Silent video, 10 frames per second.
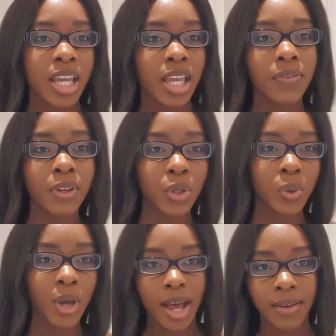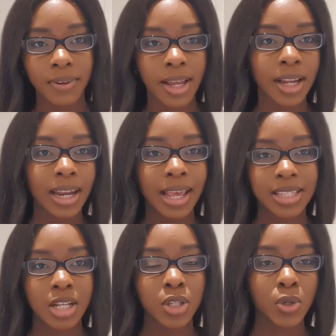if you do have like less
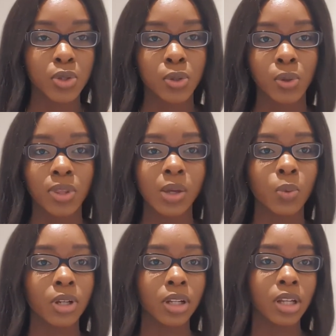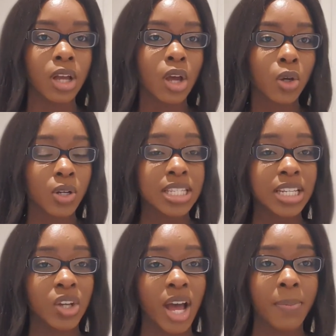than a 2-2, they will consider
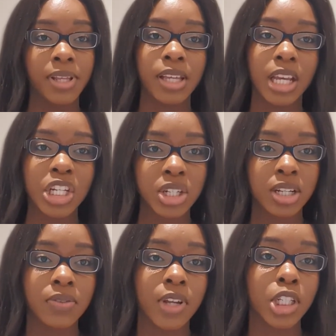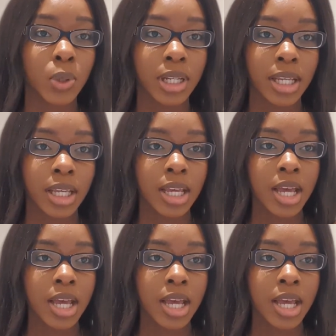your application individually.